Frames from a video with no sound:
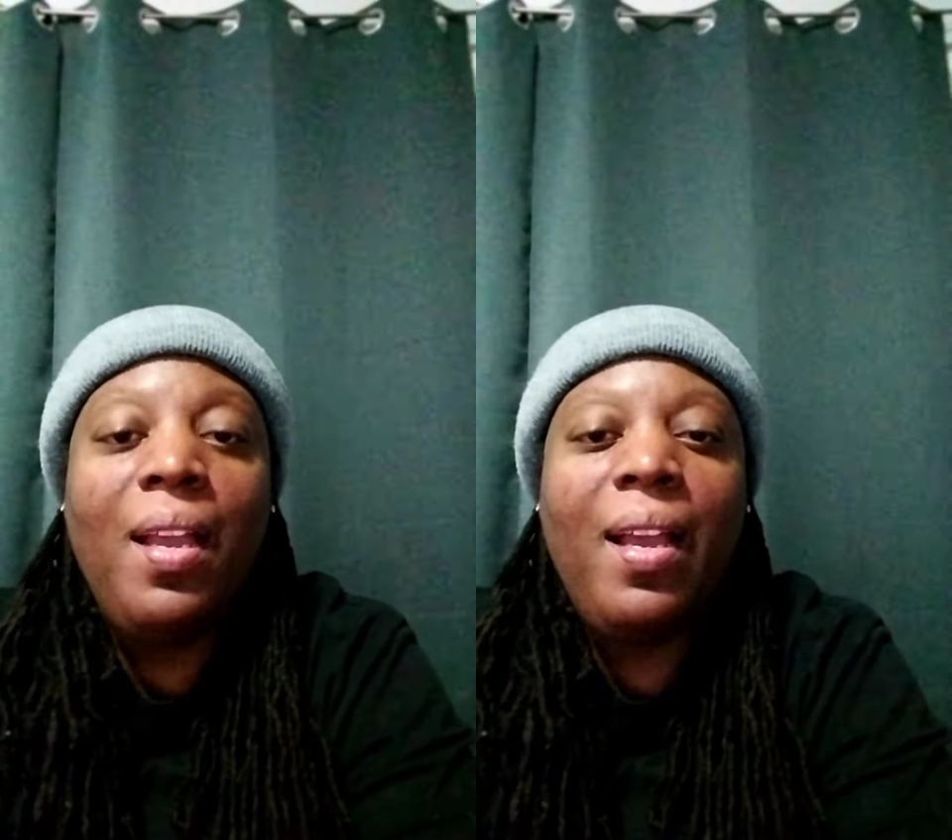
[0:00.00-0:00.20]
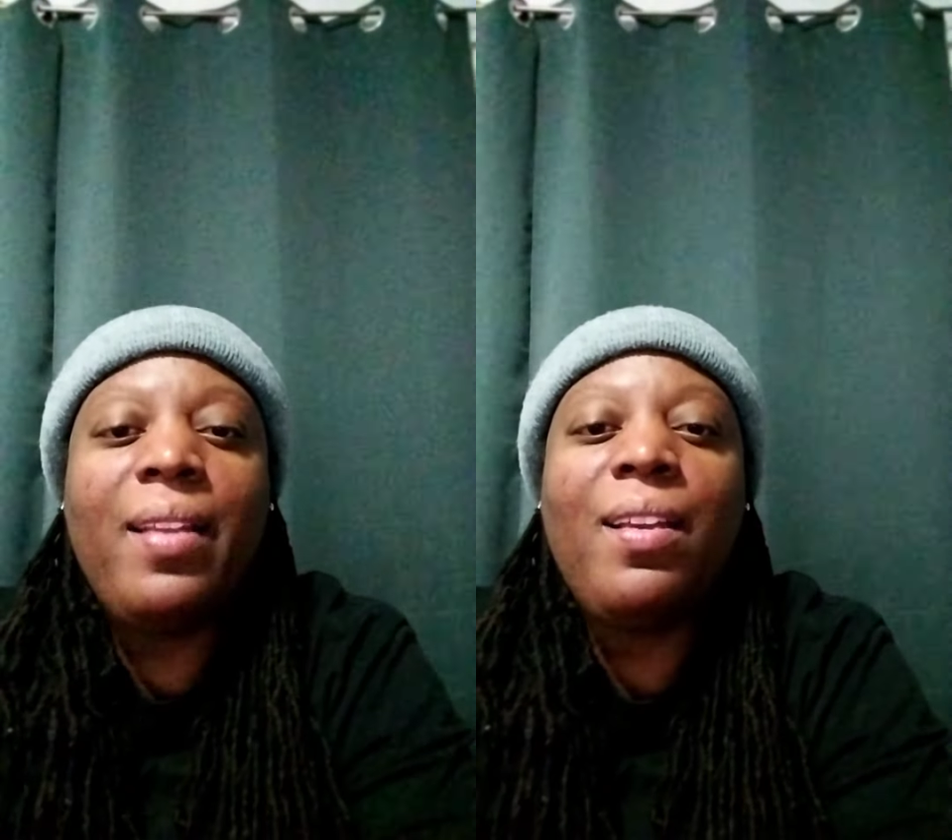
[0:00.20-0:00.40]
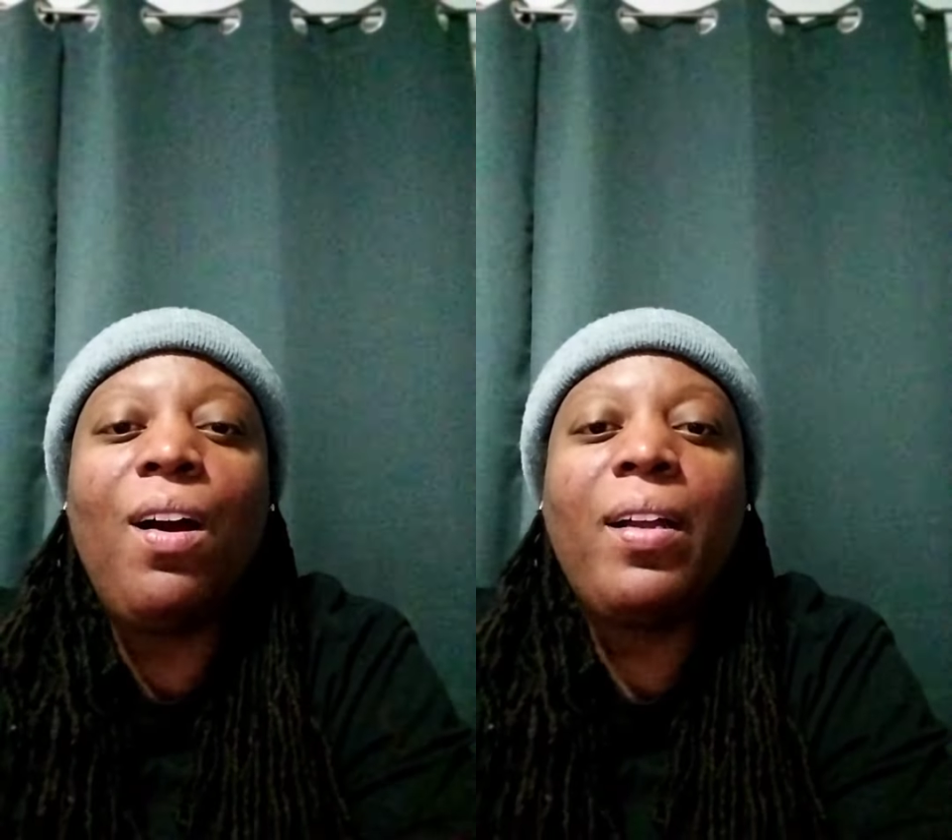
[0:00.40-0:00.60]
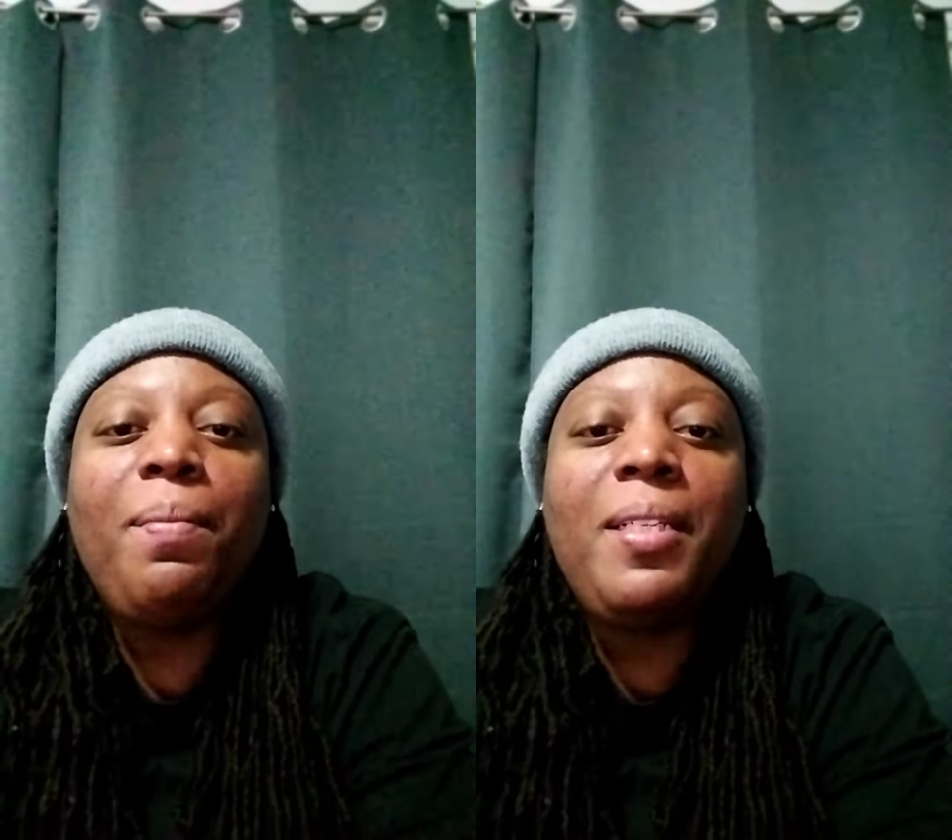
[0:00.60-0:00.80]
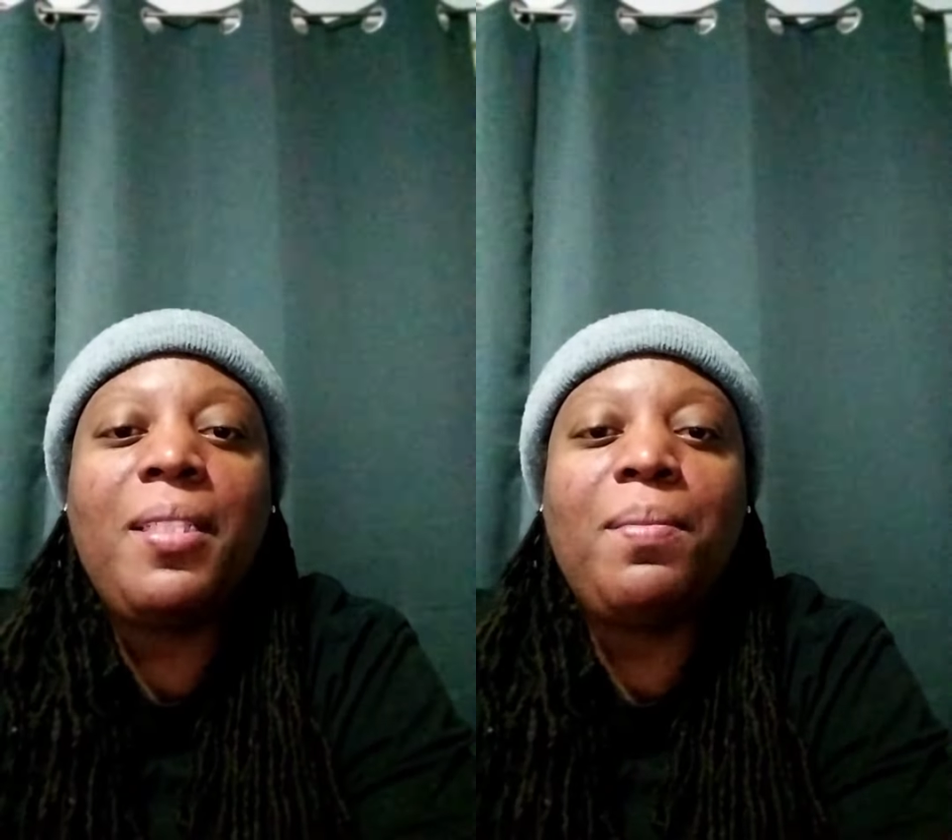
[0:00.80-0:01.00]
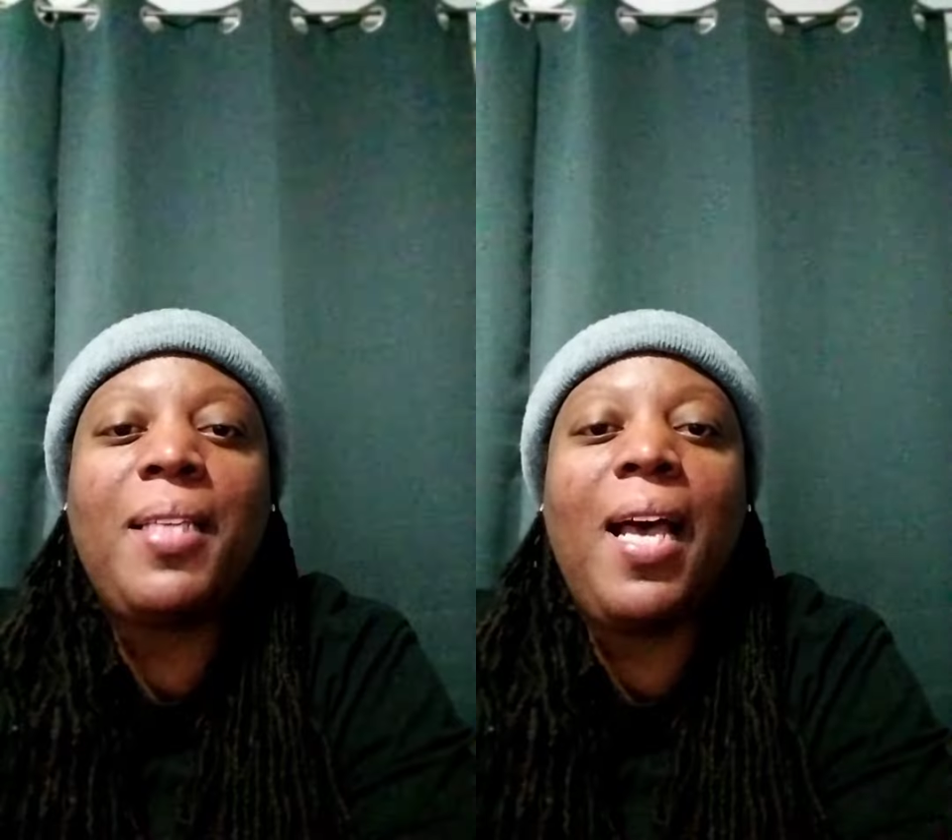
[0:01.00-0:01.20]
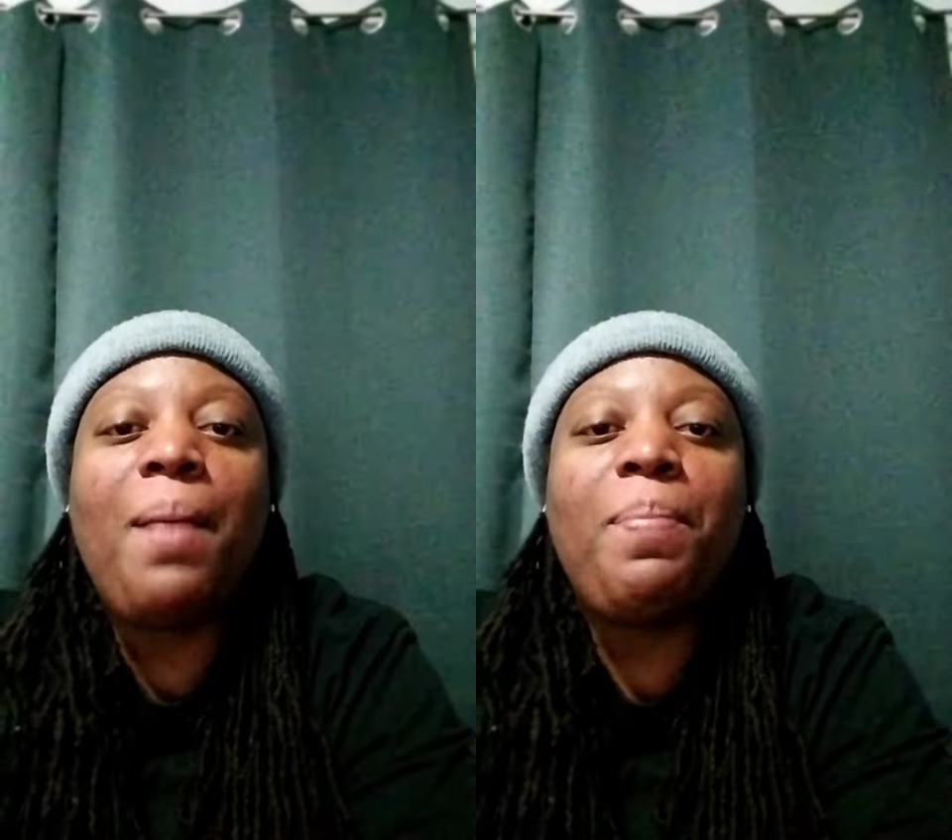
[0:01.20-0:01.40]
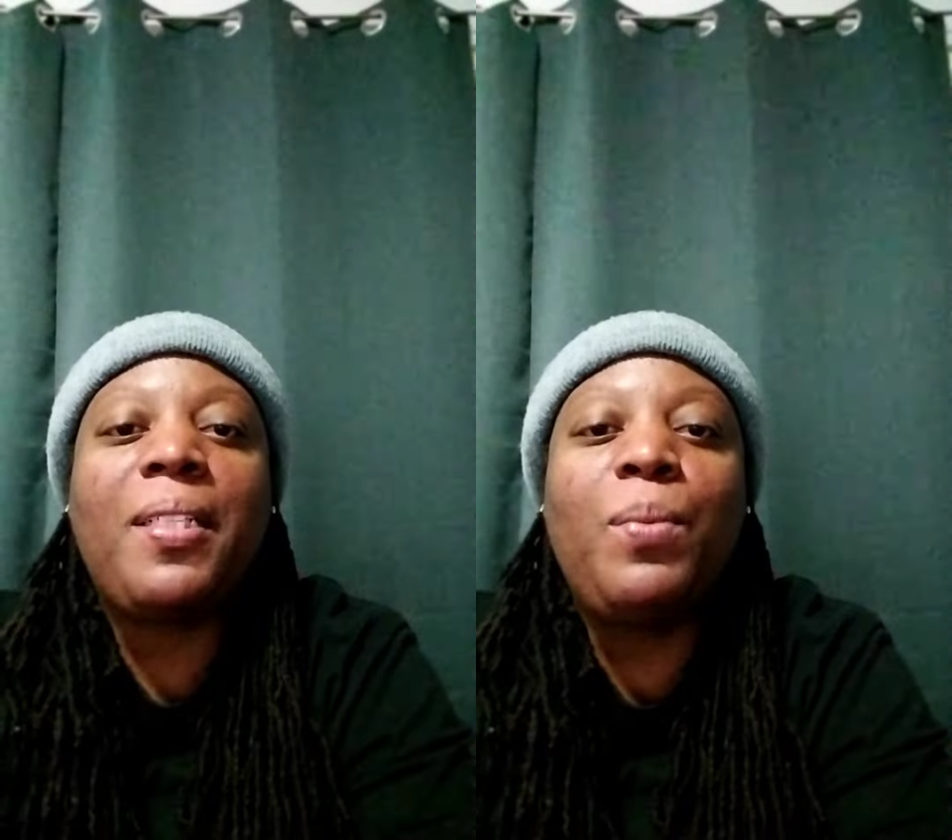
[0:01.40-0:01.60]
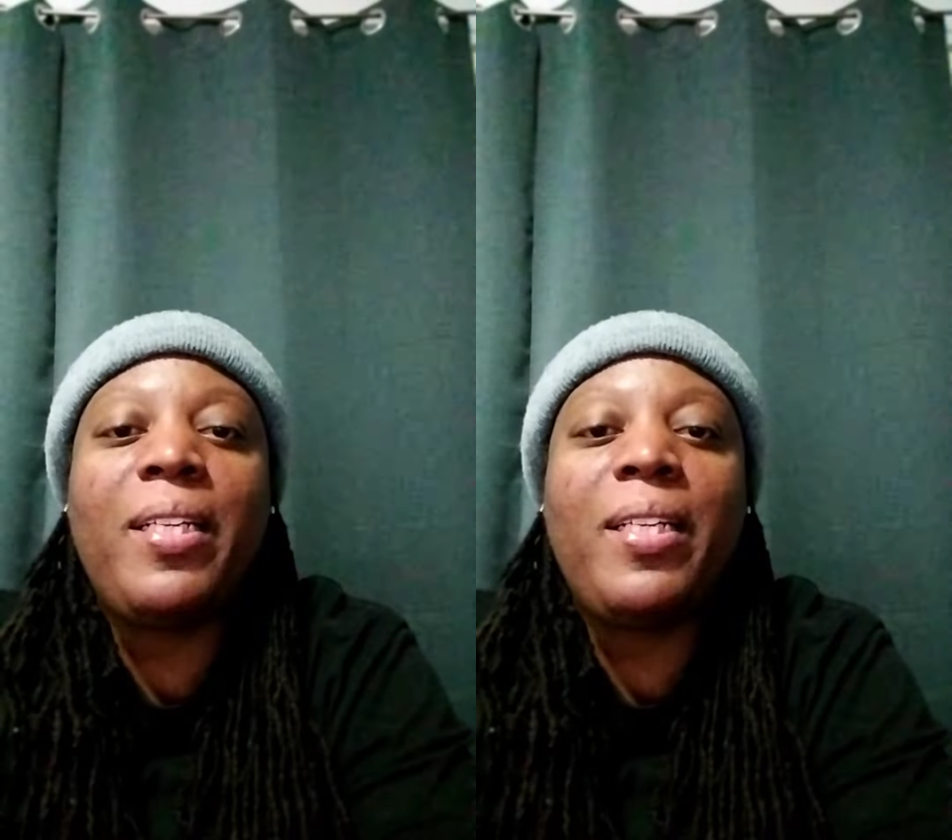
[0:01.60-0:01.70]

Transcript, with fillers: and y'all give me some topics we